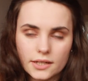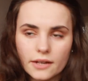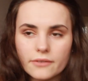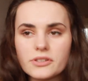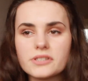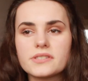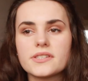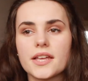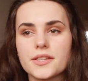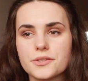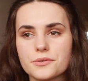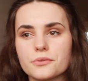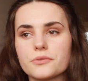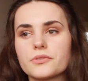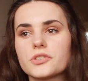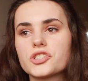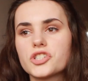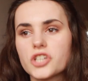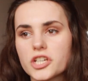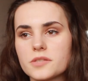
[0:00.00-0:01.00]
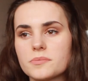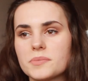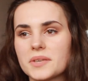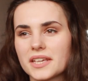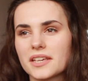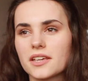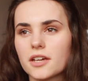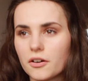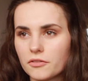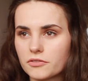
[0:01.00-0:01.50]
Never settle for just
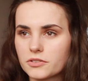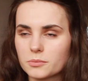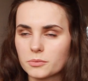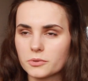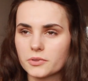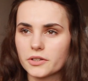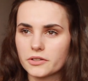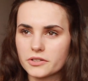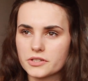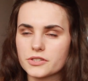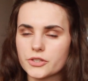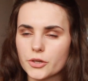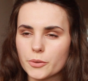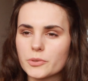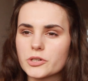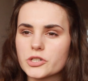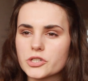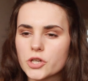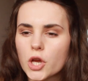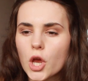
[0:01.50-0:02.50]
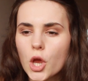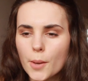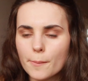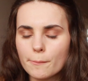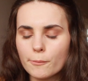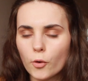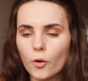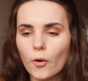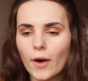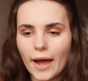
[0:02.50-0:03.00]
being comfortable. There is so much
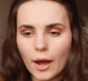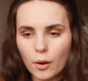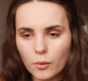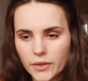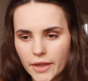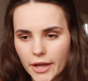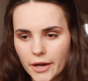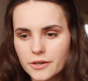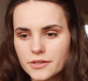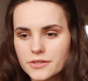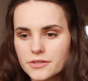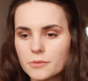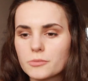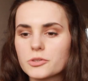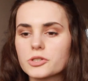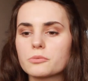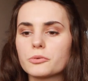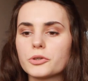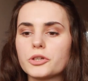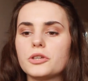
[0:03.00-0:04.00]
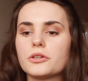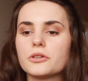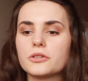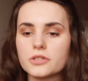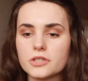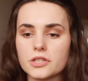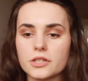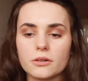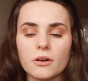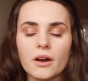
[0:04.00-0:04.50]
more out there. There's so much more you
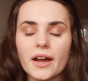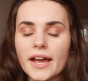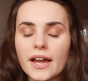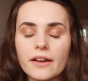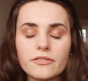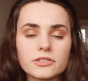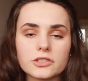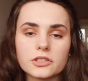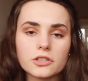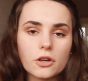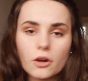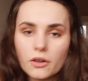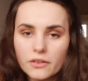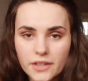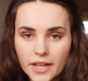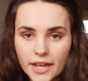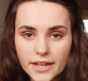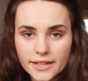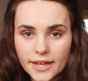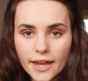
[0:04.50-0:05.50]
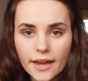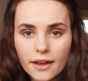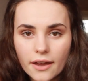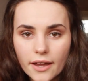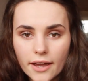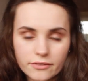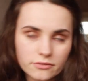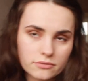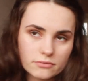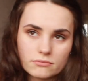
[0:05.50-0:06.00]
can do. I haven't got there yet.
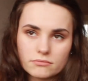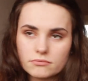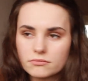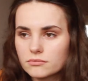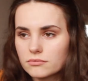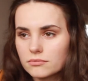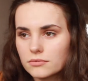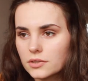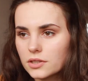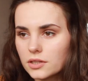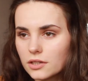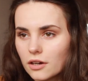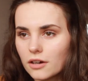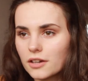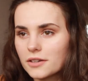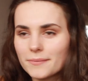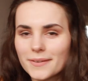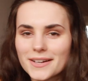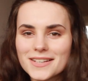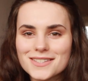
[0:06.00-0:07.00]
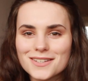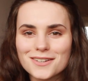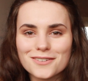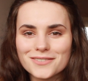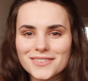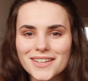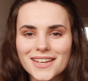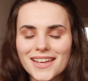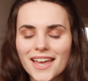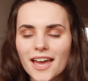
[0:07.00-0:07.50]
I haven't gotten
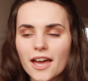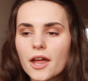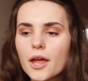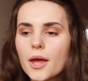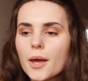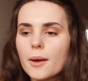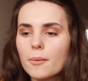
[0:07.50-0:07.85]
myself there yet.